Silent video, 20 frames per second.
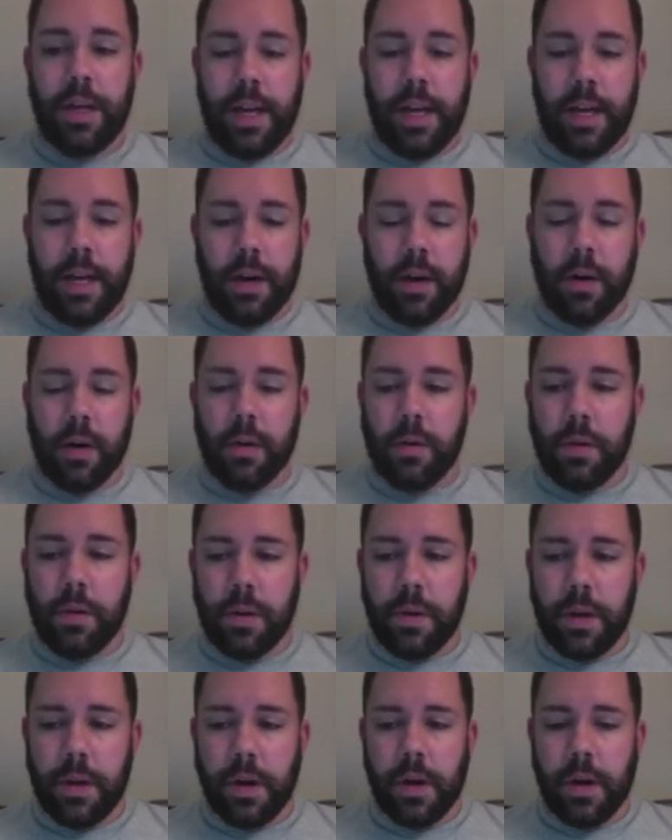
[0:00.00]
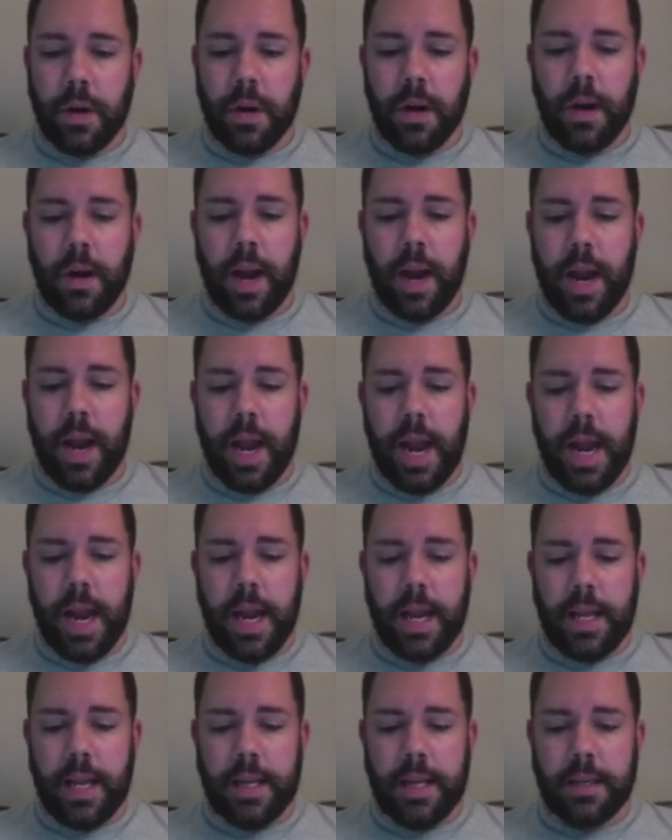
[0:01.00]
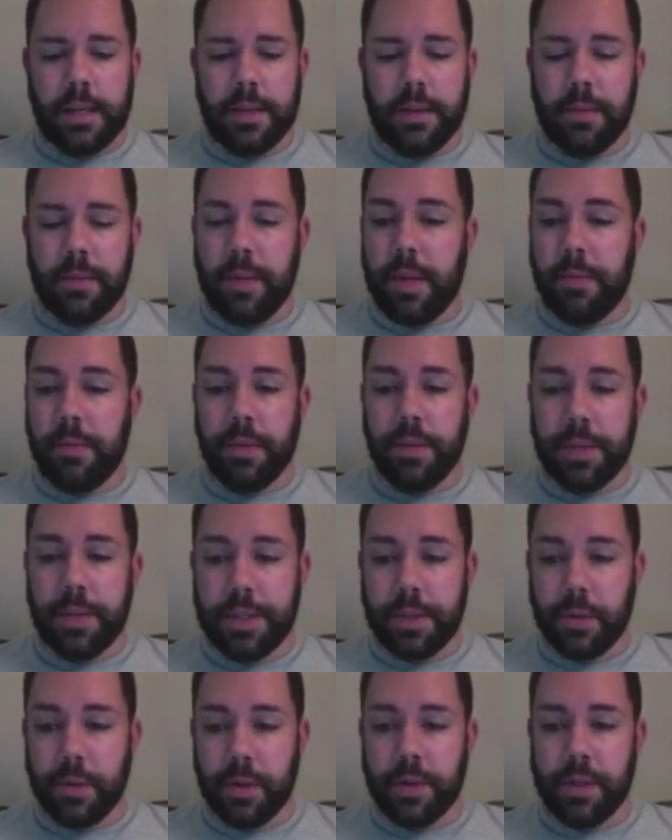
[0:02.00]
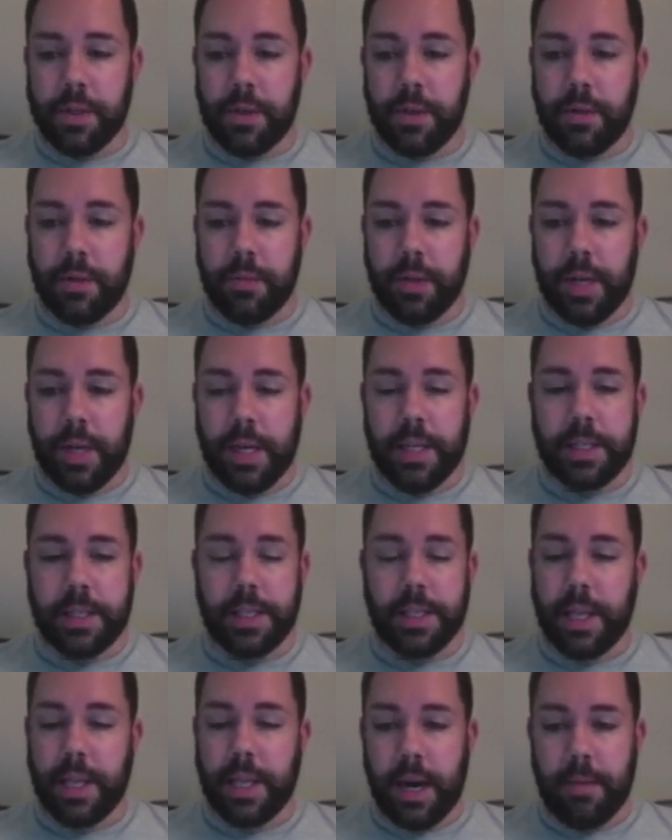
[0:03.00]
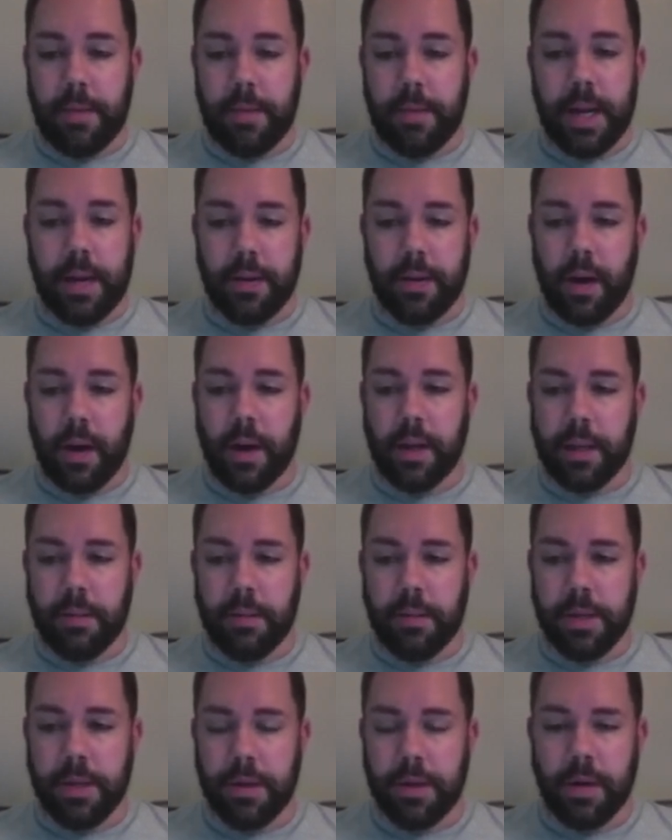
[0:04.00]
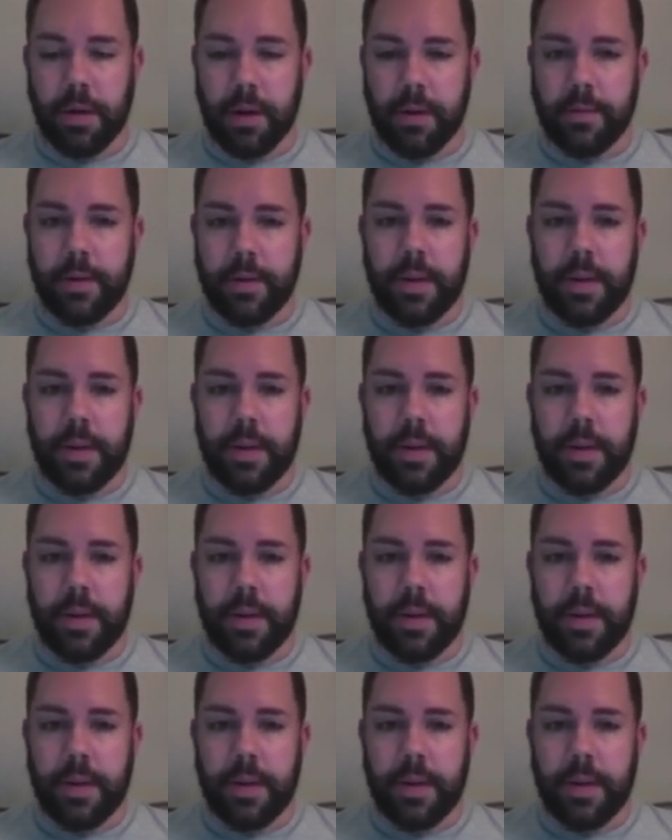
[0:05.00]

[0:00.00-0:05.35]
and her lawyer and the people at the storage unit place that I'm now caught in the middle of.